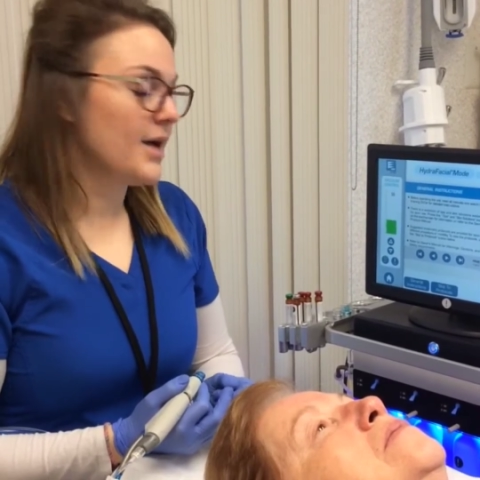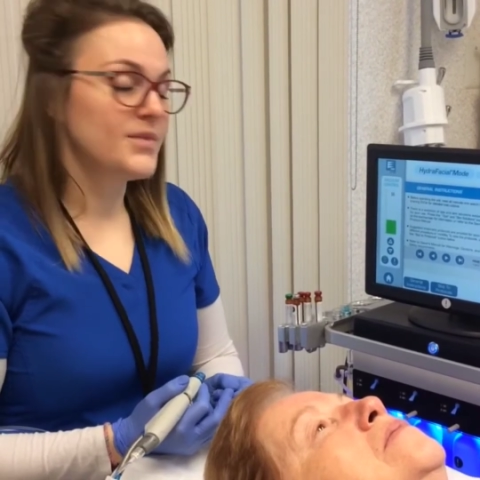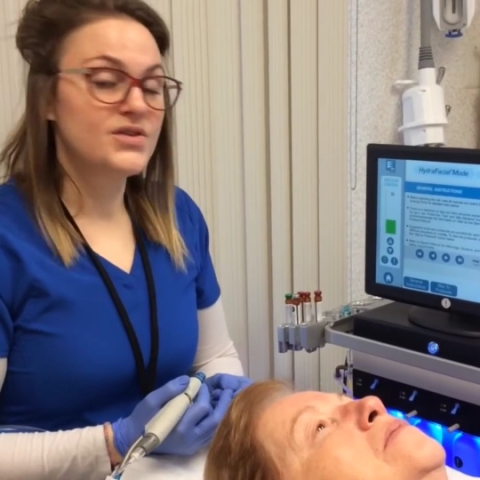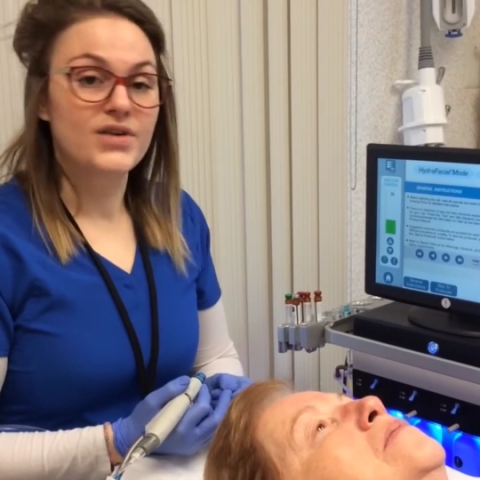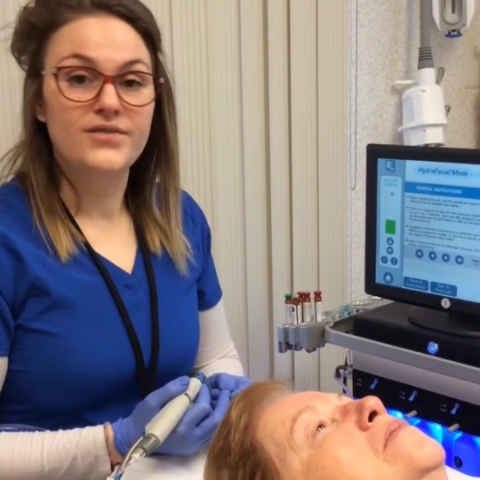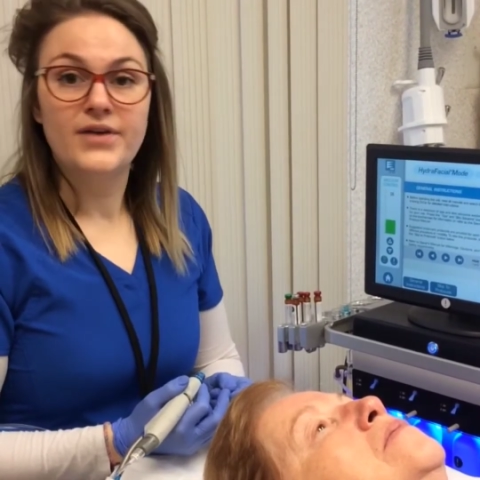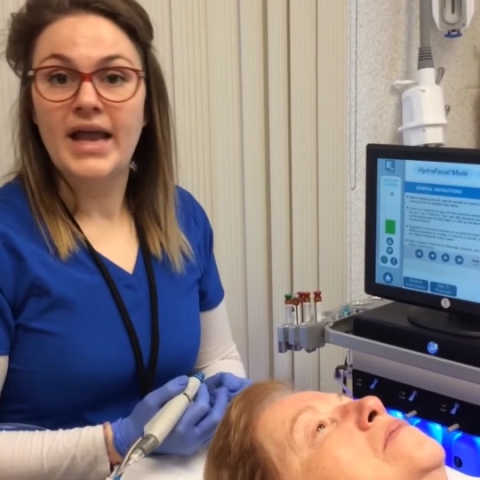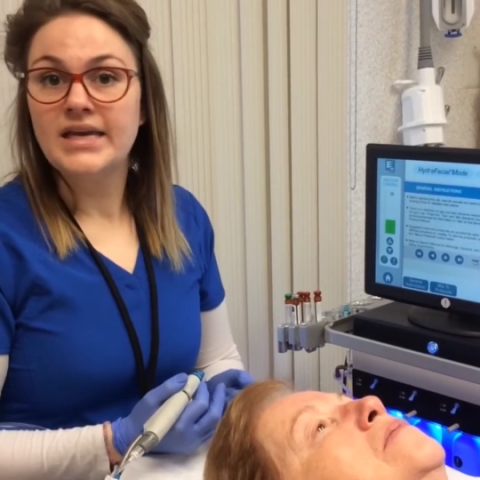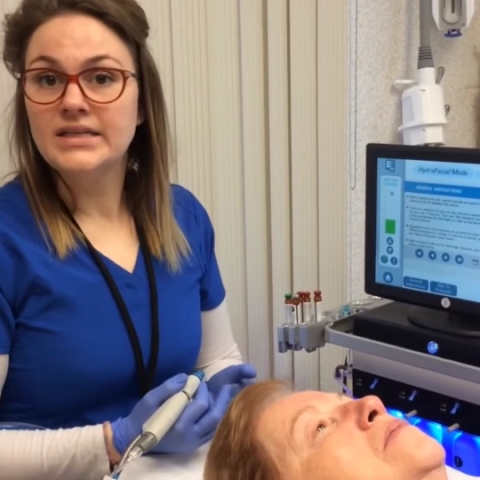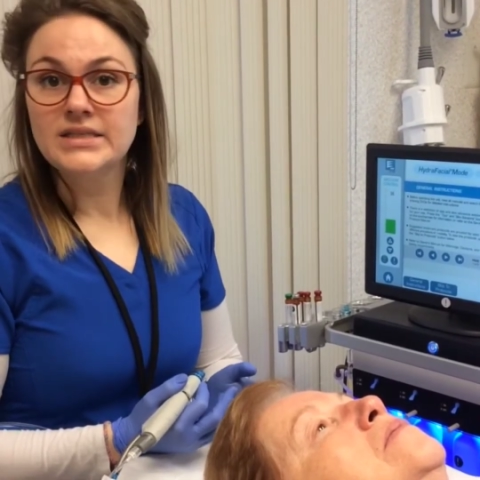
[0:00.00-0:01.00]
it's great for
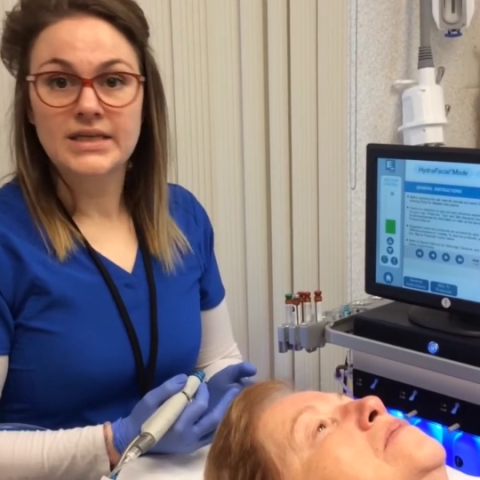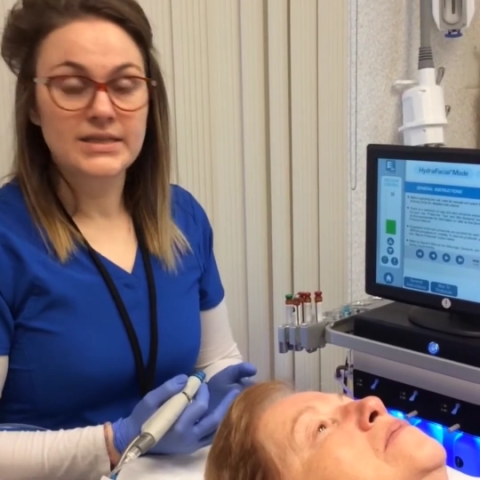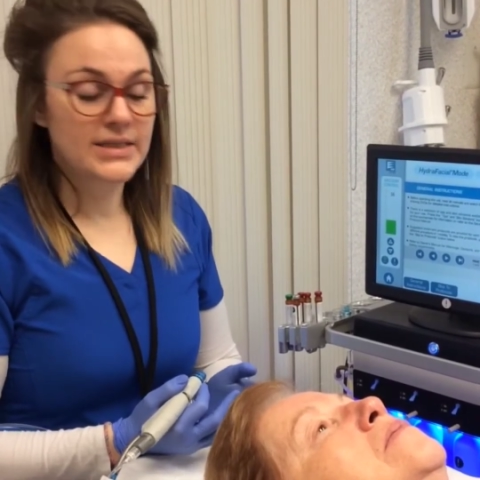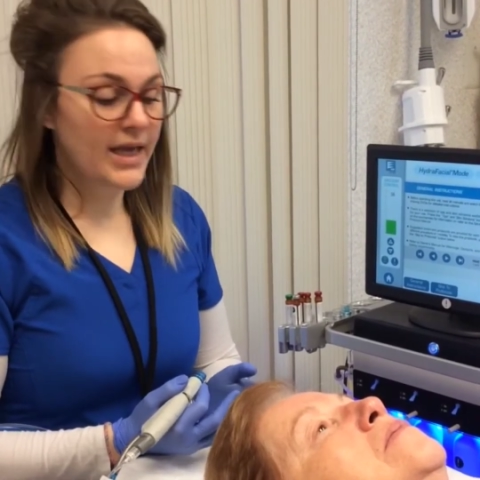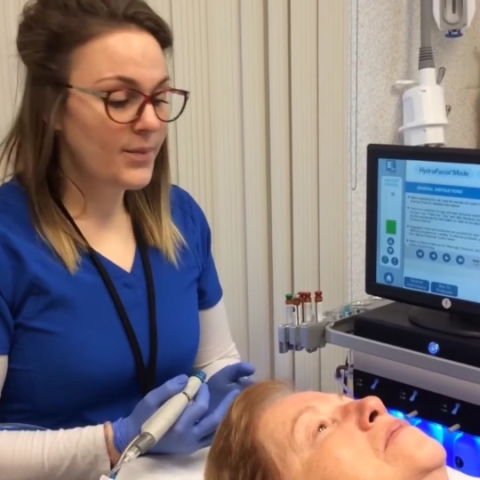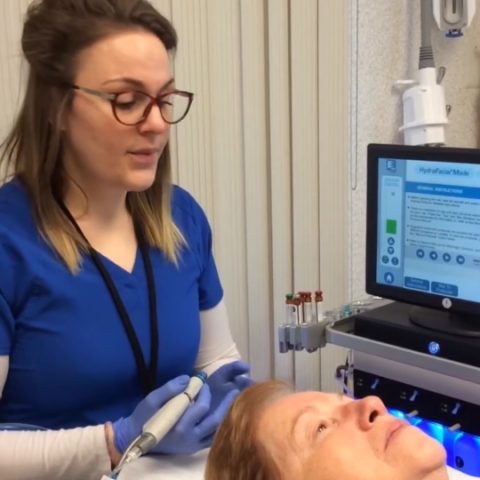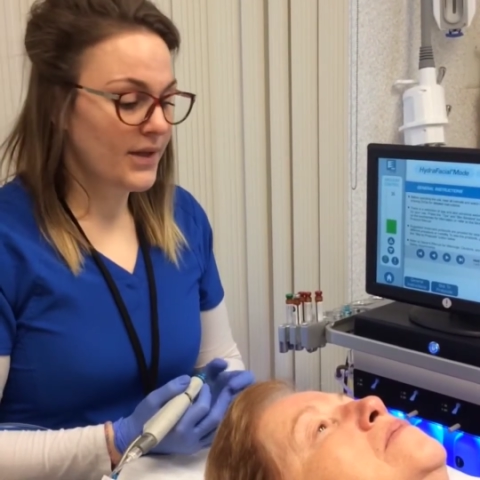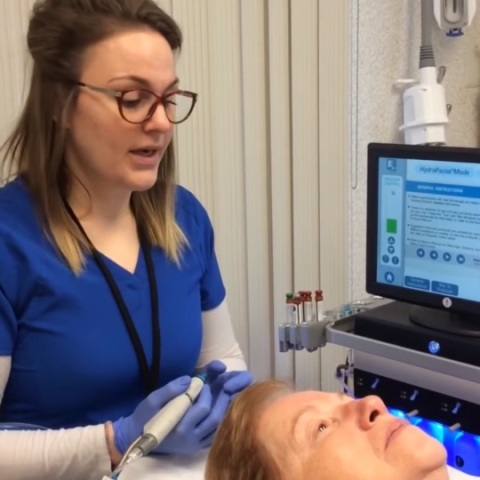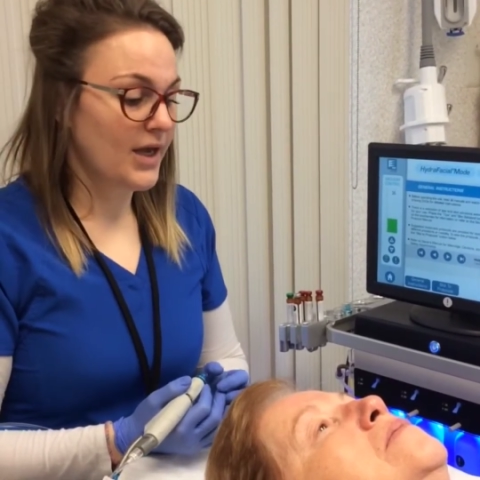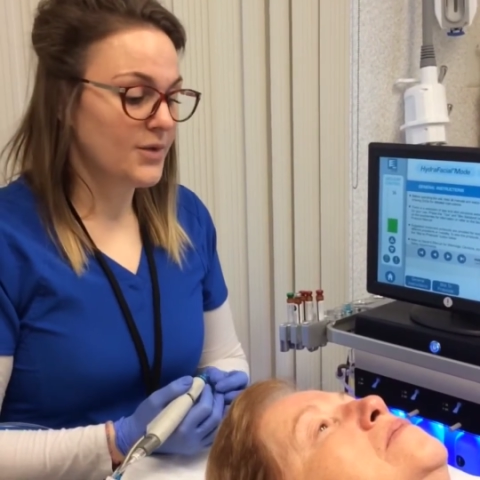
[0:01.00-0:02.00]
any skin type.
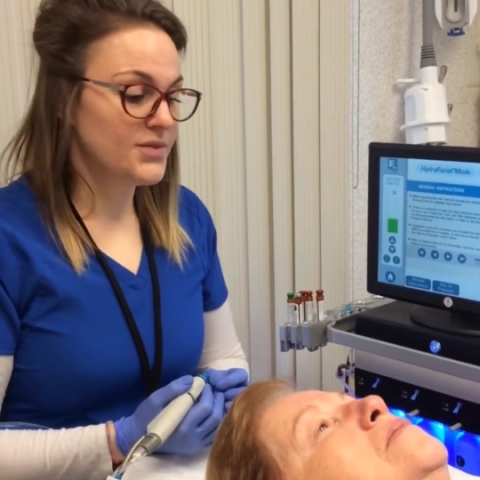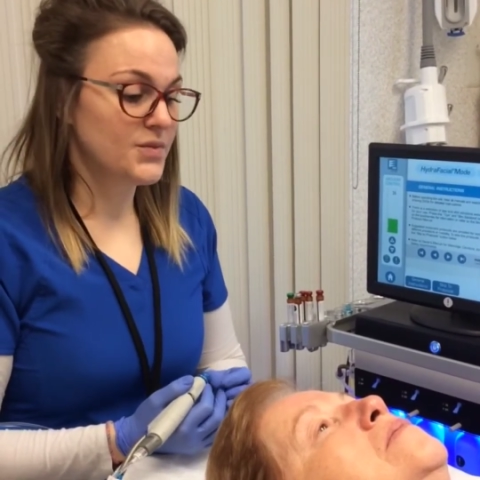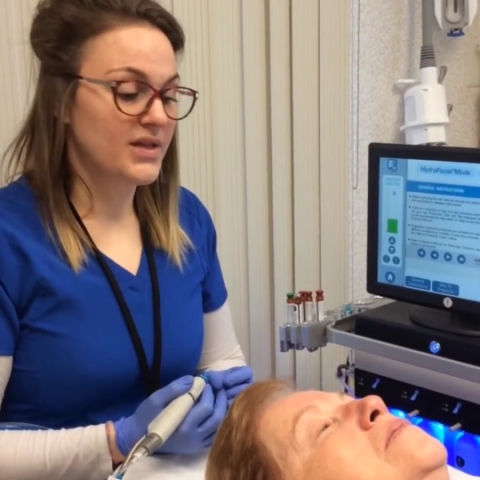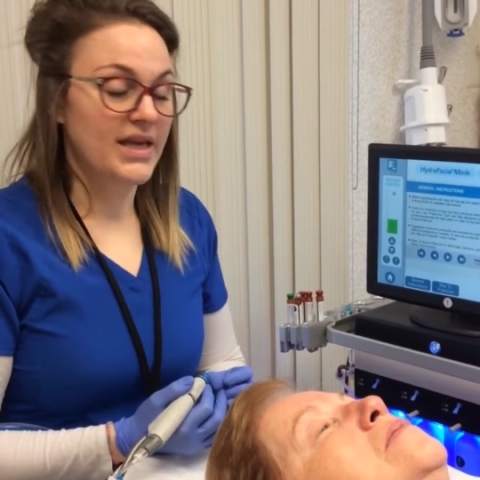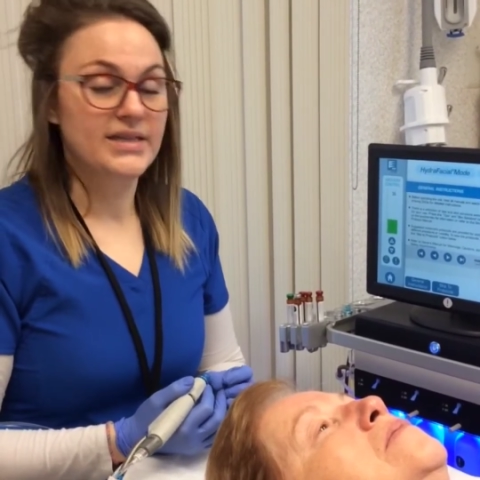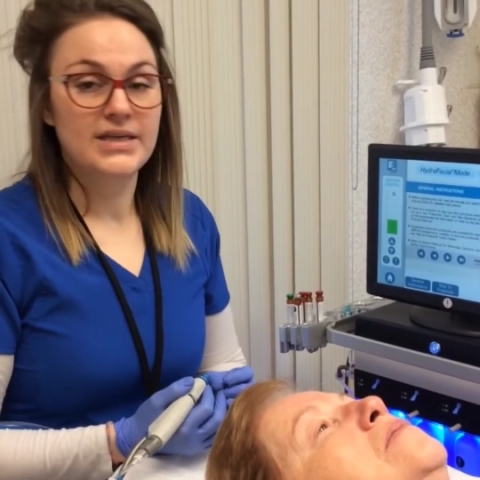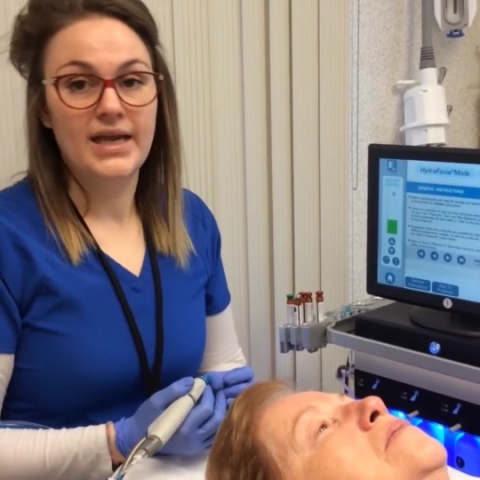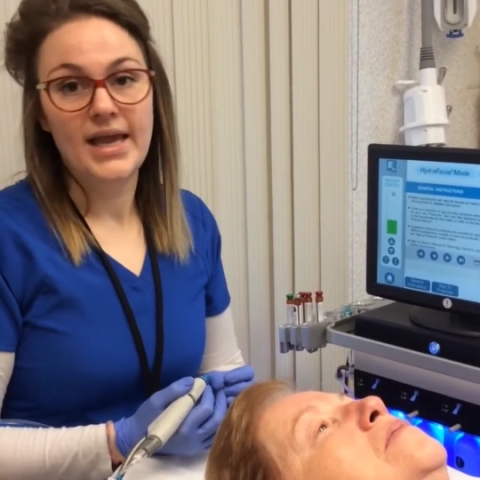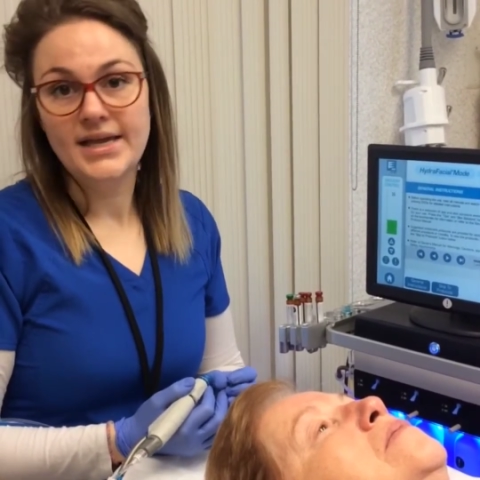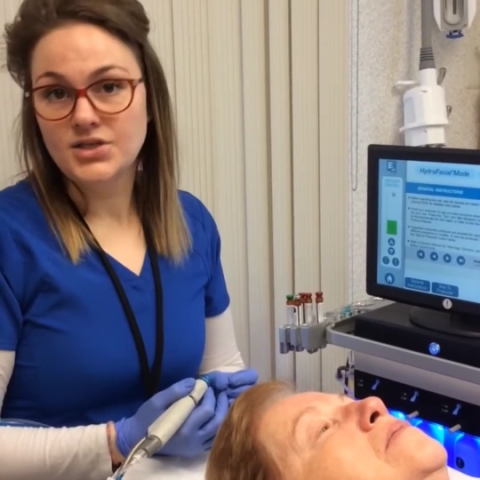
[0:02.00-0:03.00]
It helps with
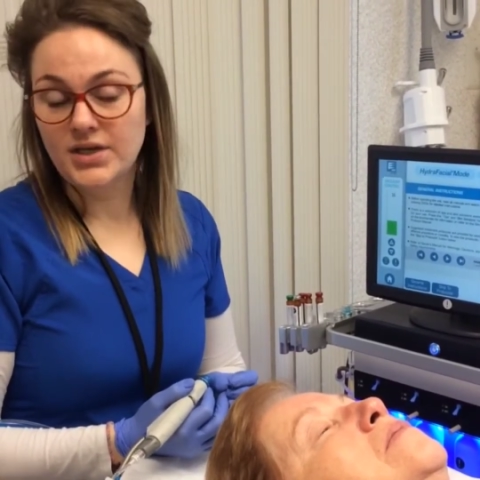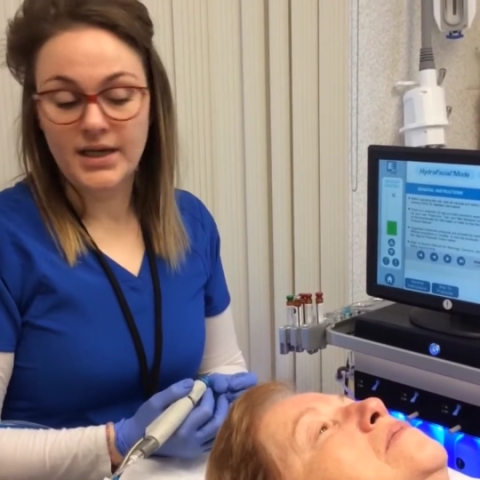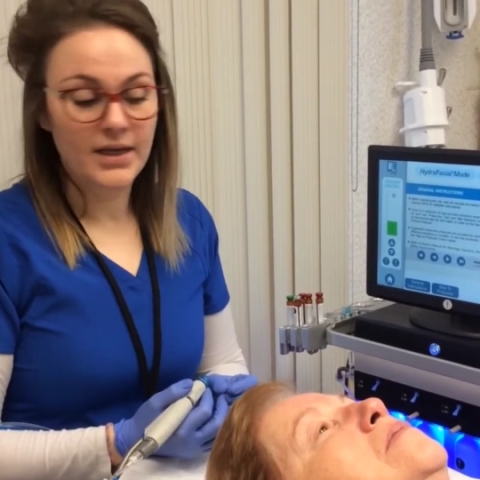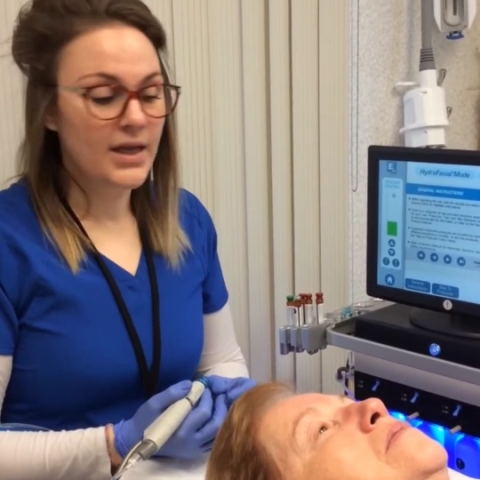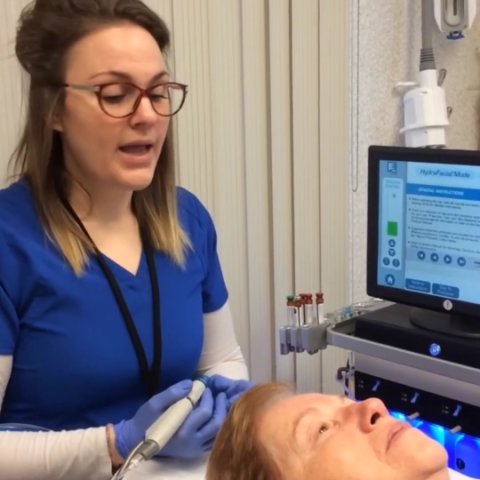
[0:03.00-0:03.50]
anti-aging,